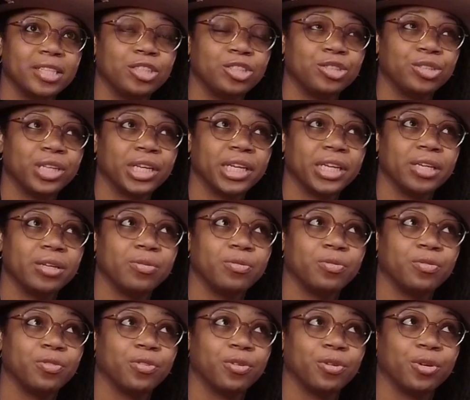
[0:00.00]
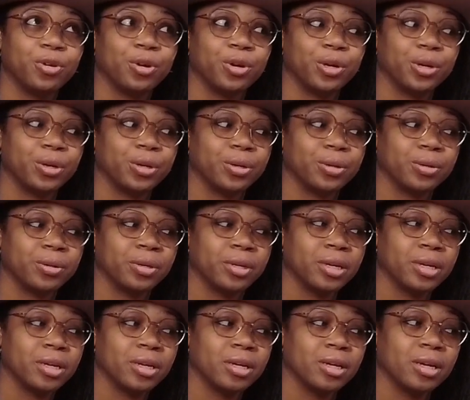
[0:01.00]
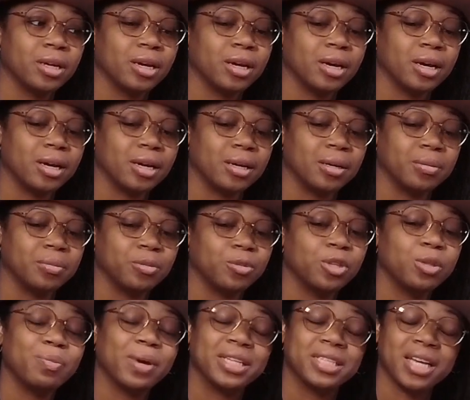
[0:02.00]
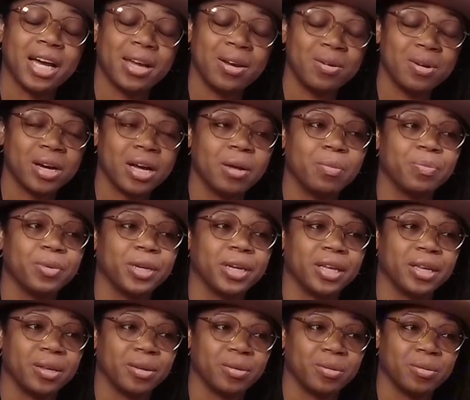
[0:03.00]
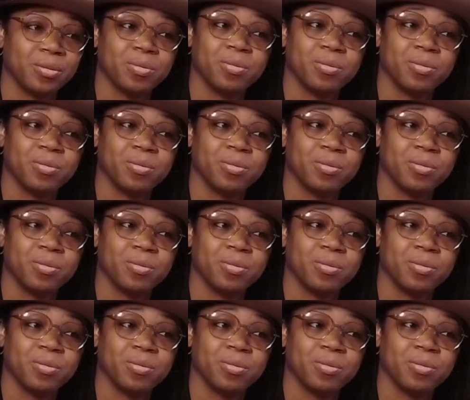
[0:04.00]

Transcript: trend for with my title company